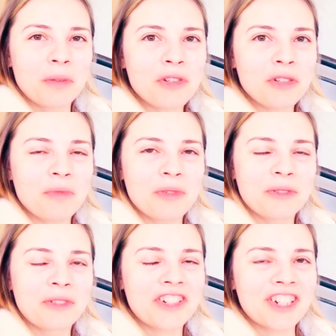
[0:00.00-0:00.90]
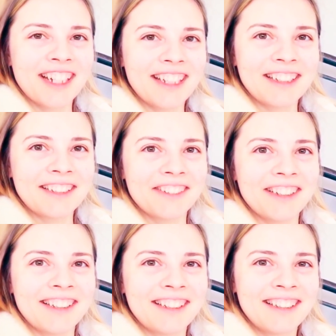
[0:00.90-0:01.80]
What could be better than
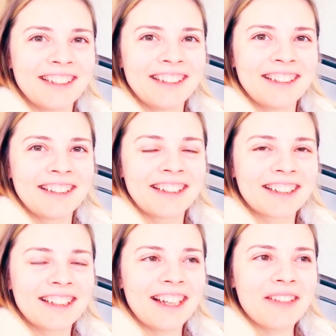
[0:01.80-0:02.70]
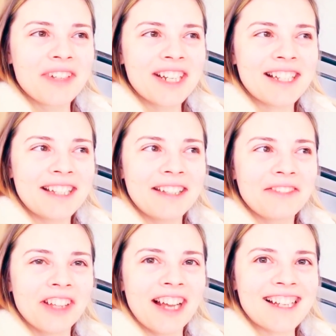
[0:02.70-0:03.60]
that? When thoughts have
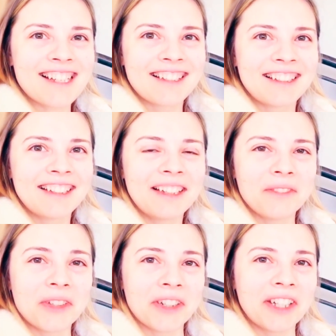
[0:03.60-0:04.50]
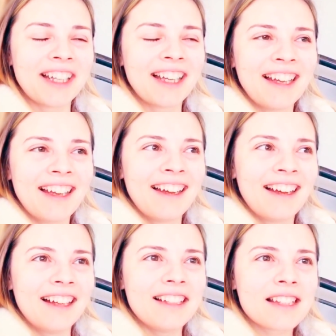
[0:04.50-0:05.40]
no power over me,
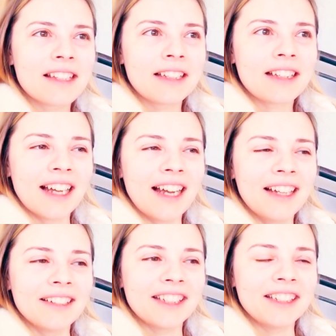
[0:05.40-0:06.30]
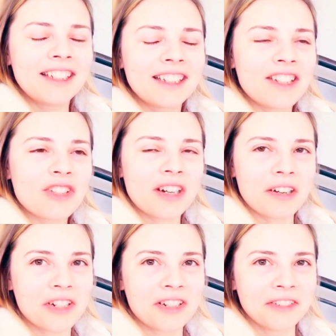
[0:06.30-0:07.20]
they fly in, they never
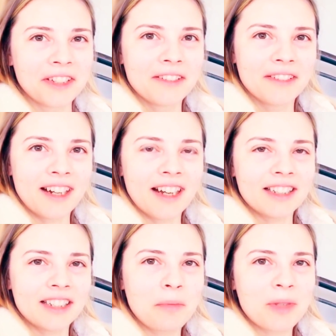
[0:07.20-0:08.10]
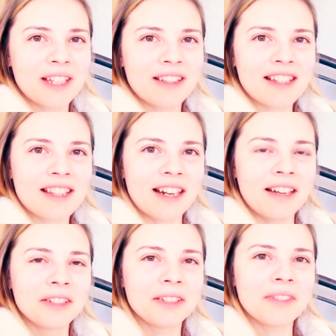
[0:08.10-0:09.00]
say anything good, they are
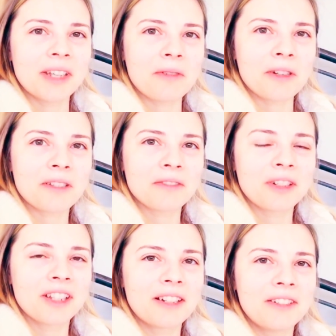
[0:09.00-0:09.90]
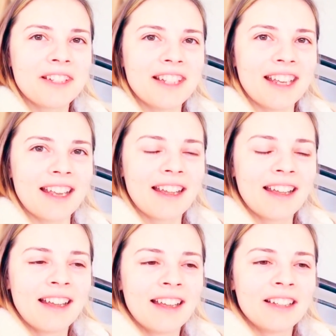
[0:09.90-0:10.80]
constantly turning me against other
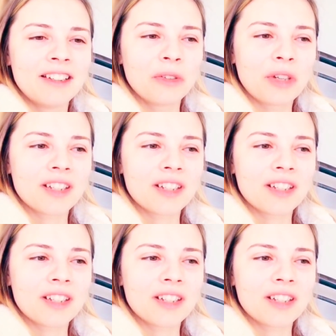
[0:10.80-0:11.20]
people.